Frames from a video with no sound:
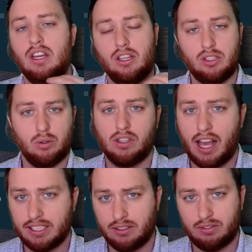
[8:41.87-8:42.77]

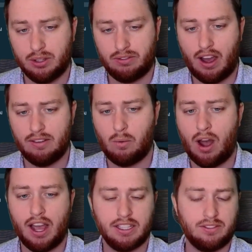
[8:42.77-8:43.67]
utilize it for the five
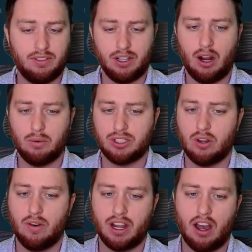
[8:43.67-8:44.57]
whys, figure out what's
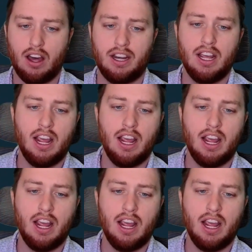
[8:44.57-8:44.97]
going on.